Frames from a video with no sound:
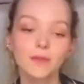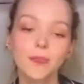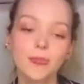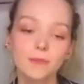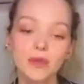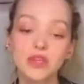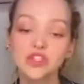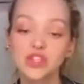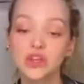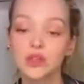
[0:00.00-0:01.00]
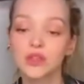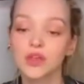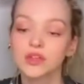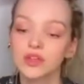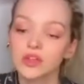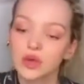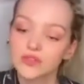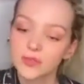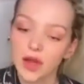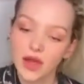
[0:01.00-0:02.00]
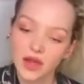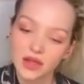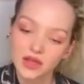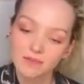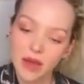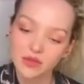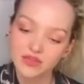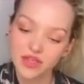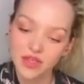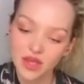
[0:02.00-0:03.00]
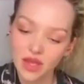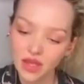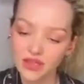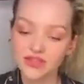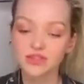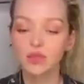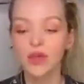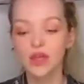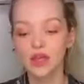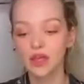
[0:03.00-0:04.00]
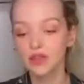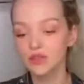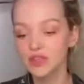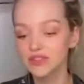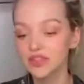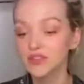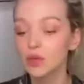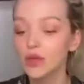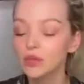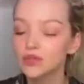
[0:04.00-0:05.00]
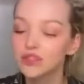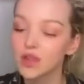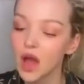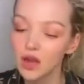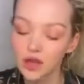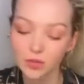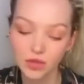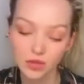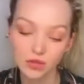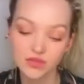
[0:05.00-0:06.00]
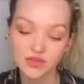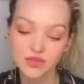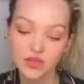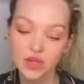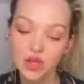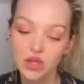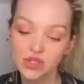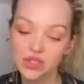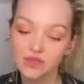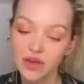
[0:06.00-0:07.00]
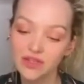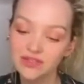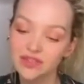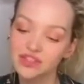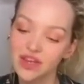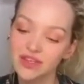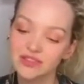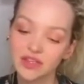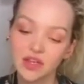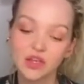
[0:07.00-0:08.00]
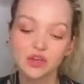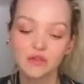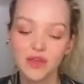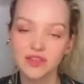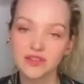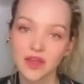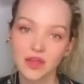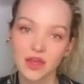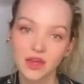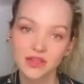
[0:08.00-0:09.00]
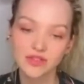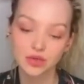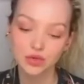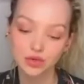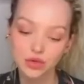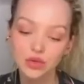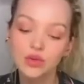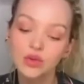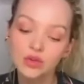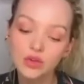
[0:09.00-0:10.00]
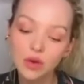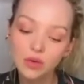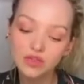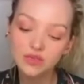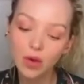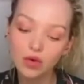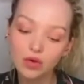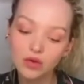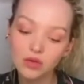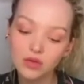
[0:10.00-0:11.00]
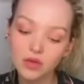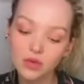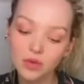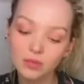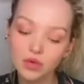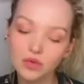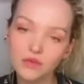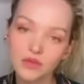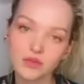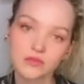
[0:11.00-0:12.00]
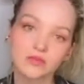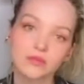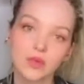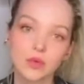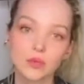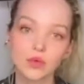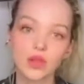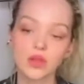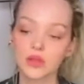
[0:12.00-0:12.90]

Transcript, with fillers: Mean Jean thundered close behind. Bouncity, kickity, swingity, the recess queen was not amused. She raced and chased and in your face that Katie Sue. No one spoke, no one moved, no one breathed.